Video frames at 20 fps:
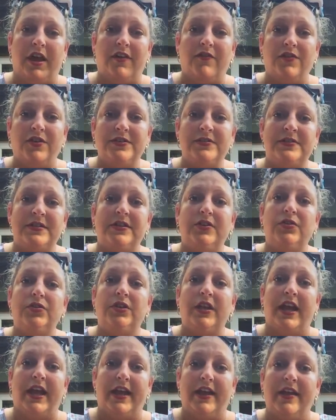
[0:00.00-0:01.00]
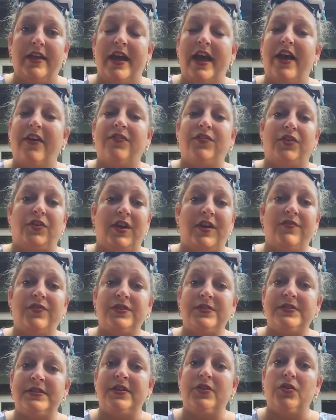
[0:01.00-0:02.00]
every single day after
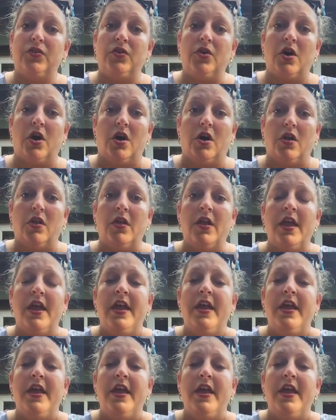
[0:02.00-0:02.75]
every single call.